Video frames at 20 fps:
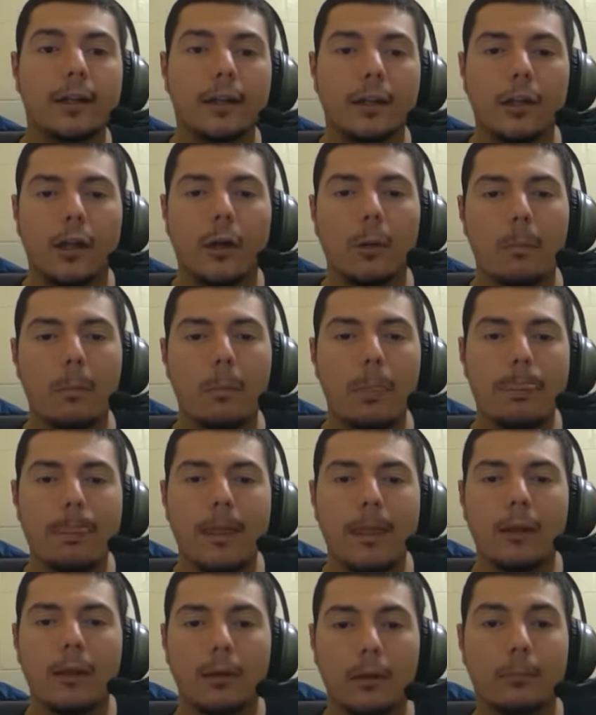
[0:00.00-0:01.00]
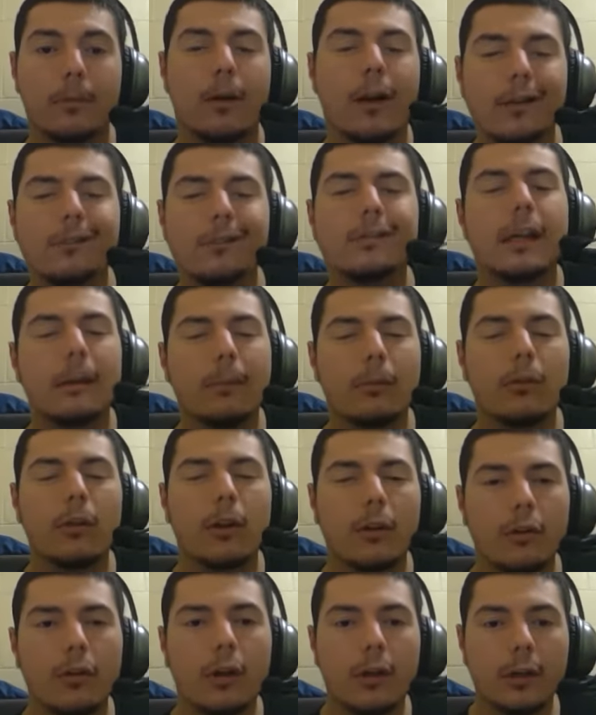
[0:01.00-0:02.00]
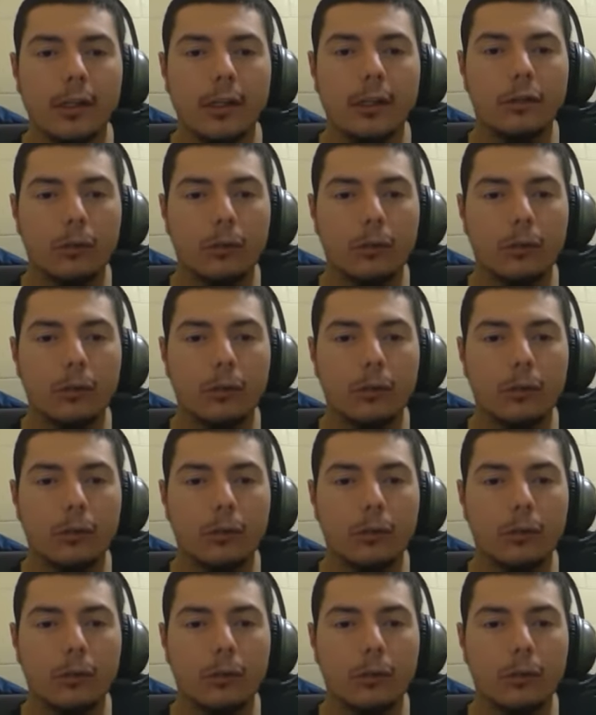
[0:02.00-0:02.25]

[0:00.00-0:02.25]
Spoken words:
You know, LeBron James starts turning